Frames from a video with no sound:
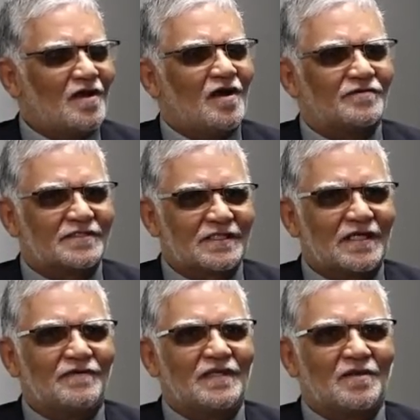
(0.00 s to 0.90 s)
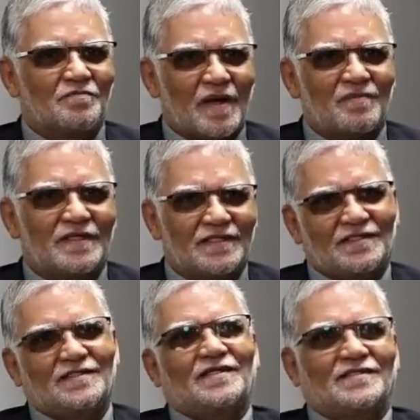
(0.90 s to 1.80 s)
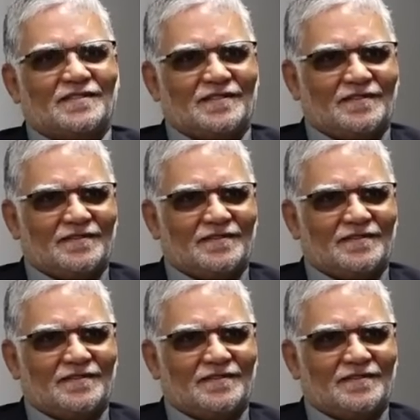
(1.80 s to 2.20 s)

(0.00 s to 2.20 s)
of serving the public interest.